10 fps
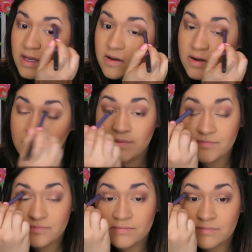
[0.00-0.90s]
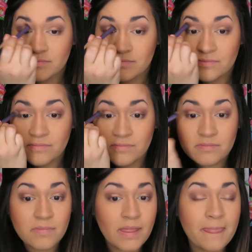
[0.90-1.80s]
Okay.
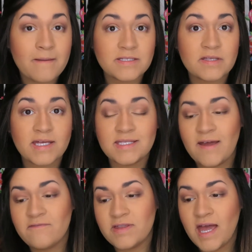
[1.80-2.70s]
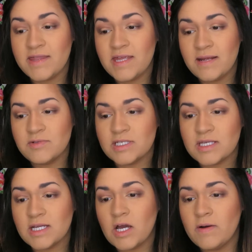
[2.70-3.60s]
So that's that for that. And then I'm just
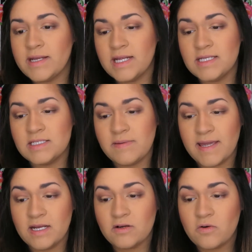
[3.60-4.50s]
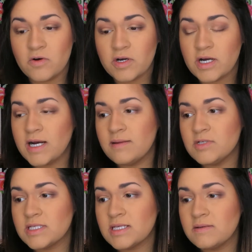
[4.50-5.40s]
going to go into my inner corner, and I'm
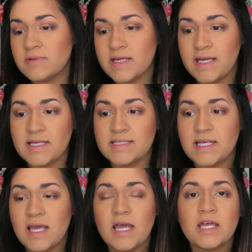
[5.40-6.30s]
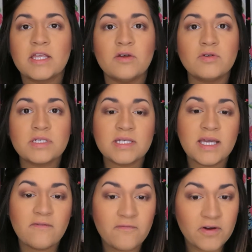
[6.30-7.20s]
just going to place,
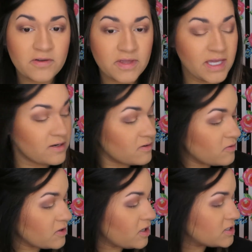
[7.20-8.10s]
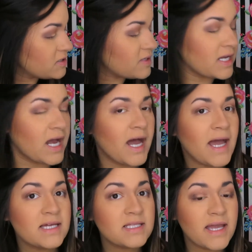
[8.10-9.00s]
usually for the inner corner, I'll do like a
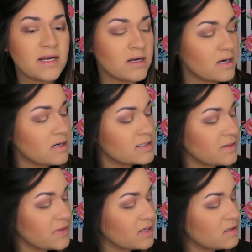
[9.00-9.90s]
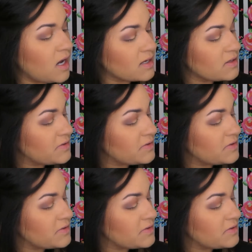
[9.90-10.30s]
highlighter, something along